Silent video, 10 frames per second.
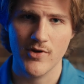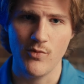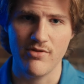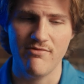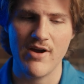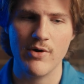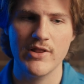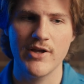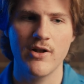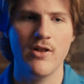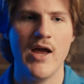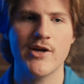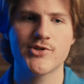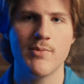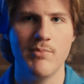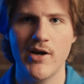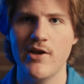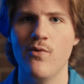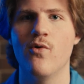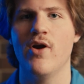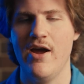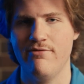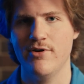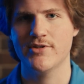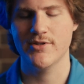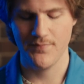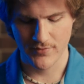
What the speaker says: with very little extra money or effort.